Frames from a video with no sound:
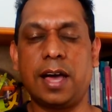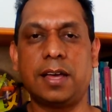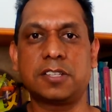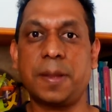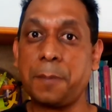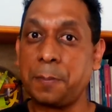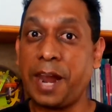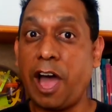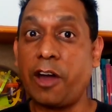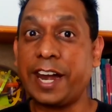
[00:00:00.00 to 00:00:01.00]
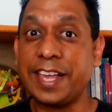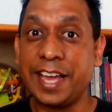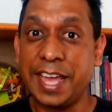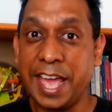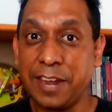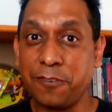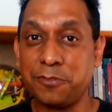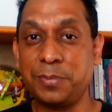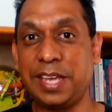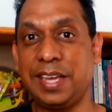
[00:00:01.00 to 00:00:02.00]
Some people are already ahead of
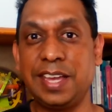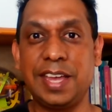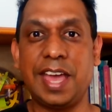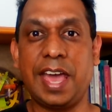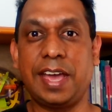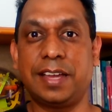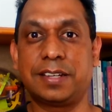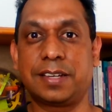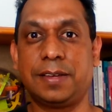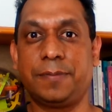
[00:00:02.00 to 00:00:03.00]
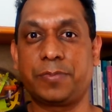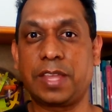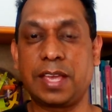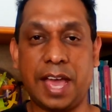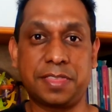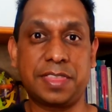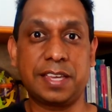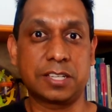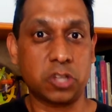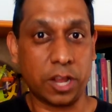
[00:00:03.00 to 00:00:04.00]
me, and I think
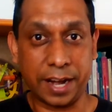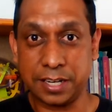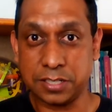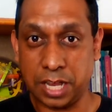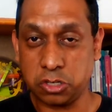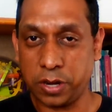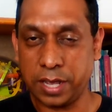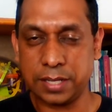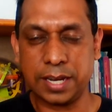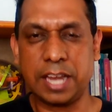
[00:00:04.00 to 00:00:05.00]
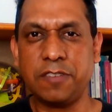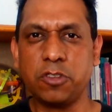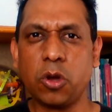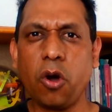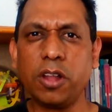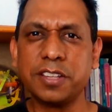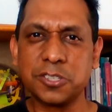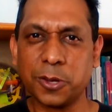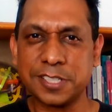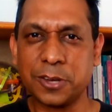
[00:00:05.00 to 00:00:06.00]
it's already saturated. And if all these
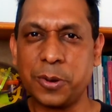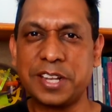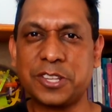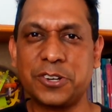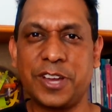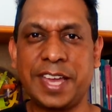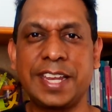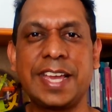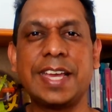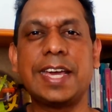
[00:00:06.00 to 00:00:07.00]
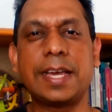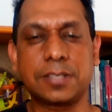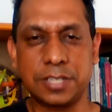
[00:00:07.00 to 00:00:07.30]
thoughts are going through your head, it's